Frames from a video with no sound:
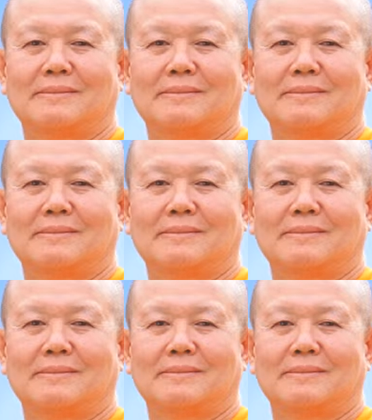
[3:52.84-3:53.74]

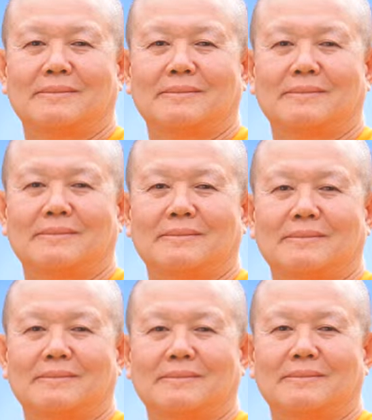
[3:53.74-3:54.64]

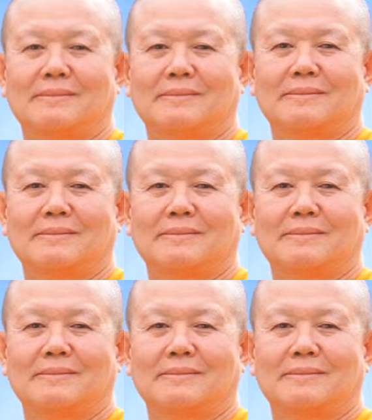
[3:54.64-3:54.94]
(no one is talking)